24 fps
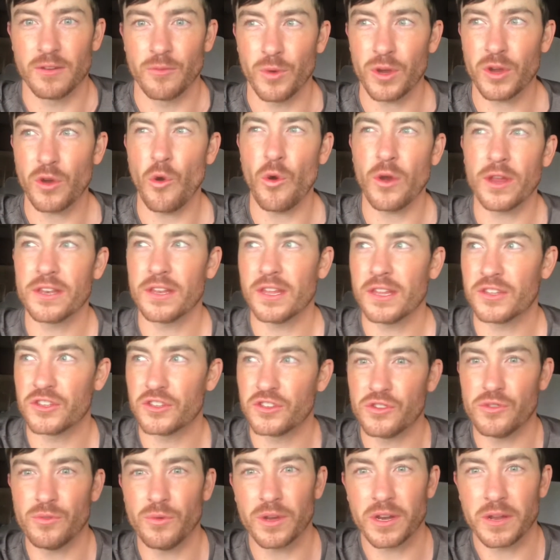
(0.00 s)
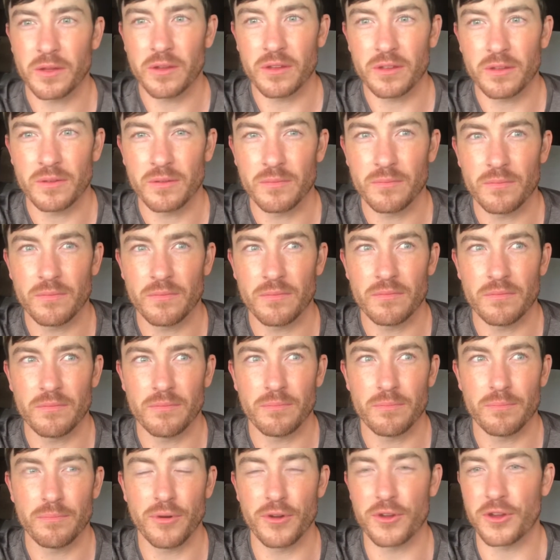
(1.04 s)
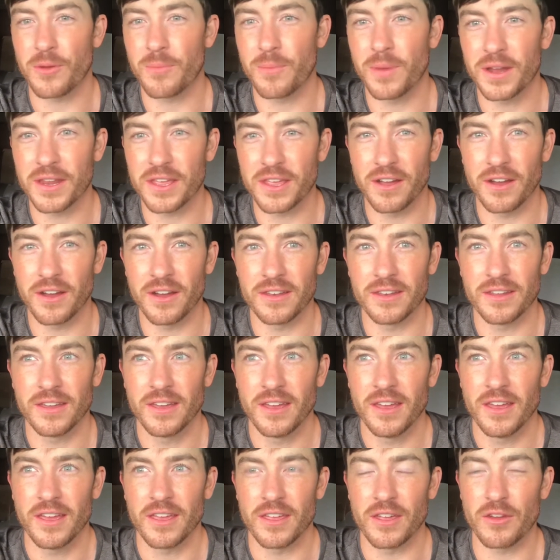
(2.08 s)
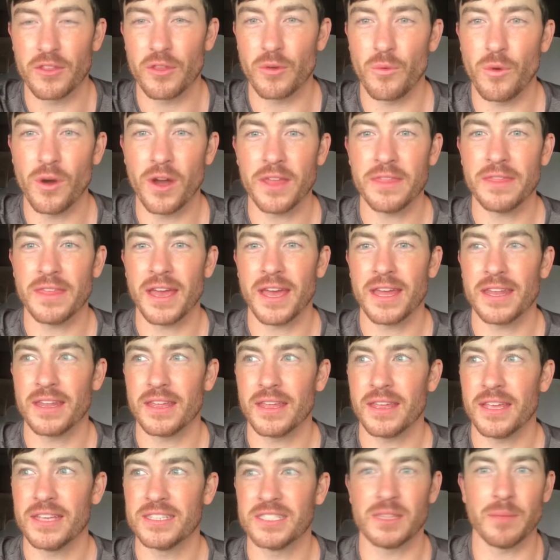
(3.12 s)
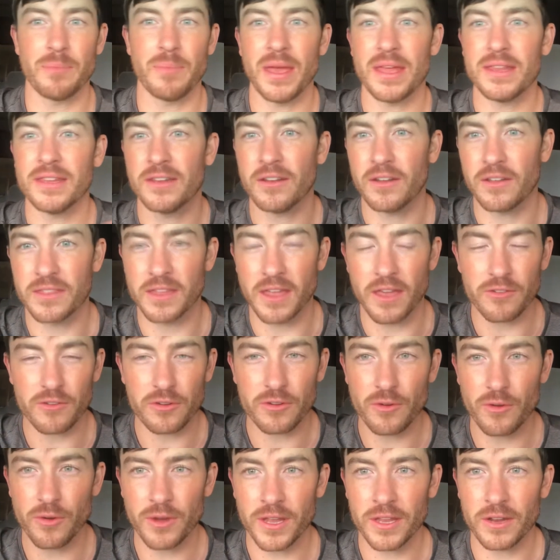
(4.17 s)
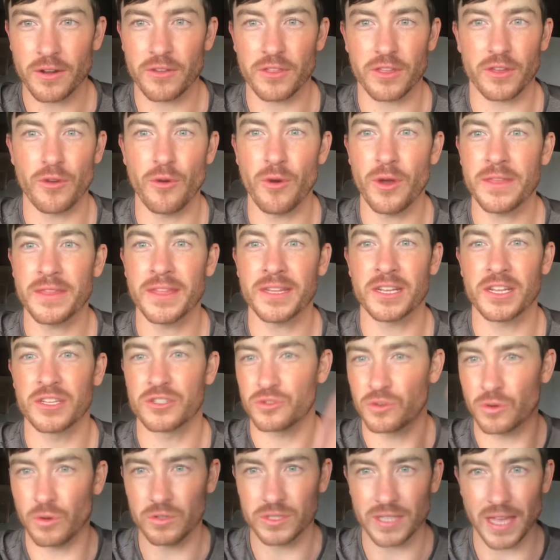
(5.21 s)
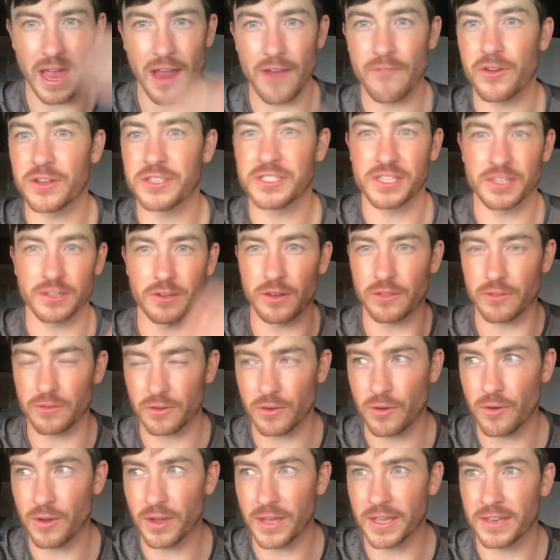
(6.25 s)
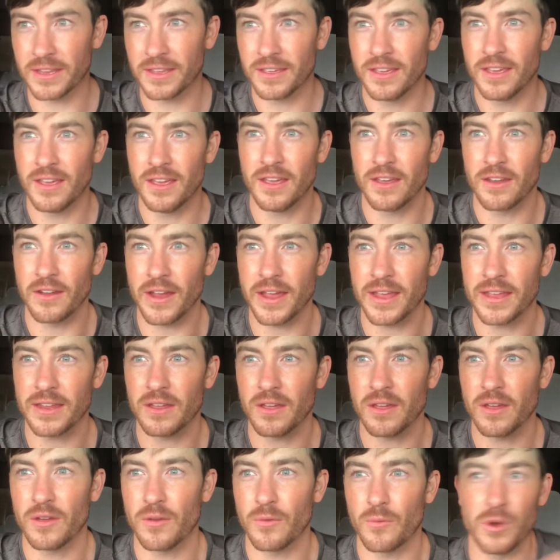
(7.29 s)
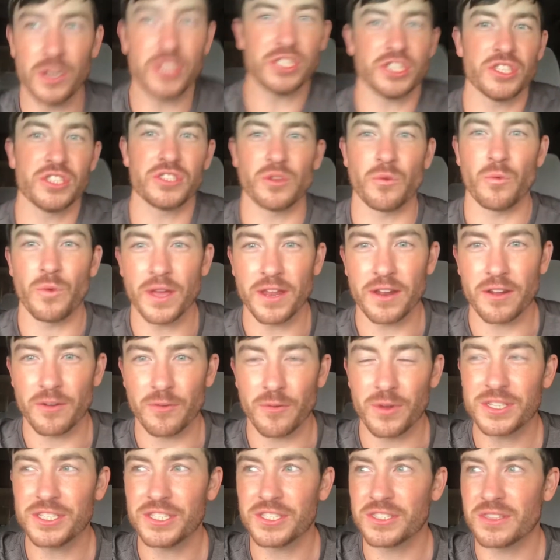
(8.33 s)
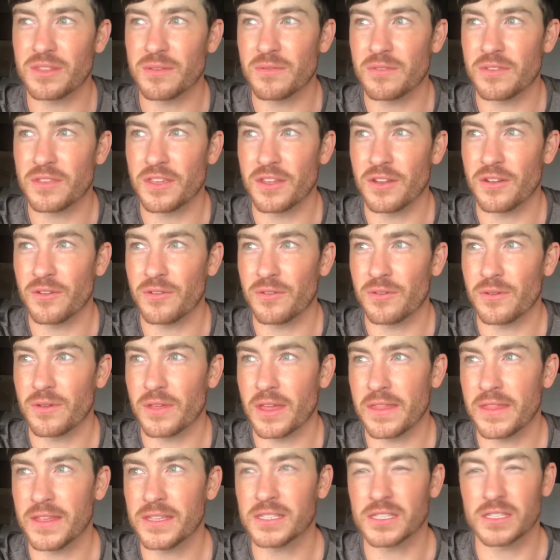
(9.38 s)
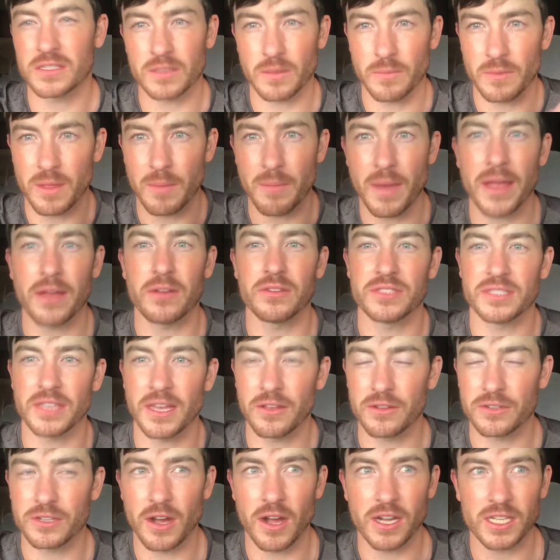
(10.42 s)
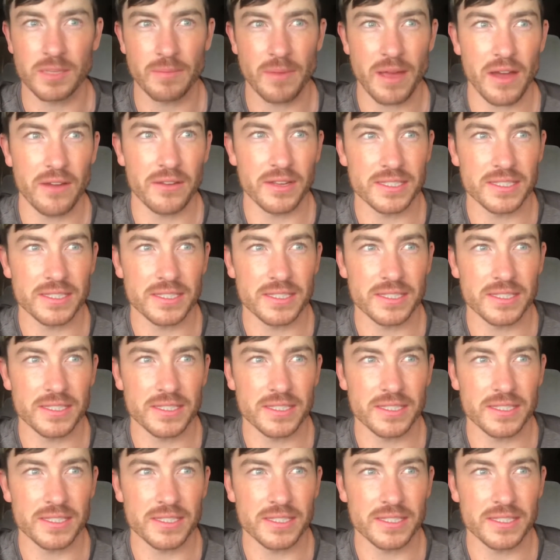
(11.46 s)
What coin do you want to put your money on? The one that is dependent on the other coin, or the coin that controls every single other coin, right? Which is the winner? Which is and this is something that Michael Saylor talks about.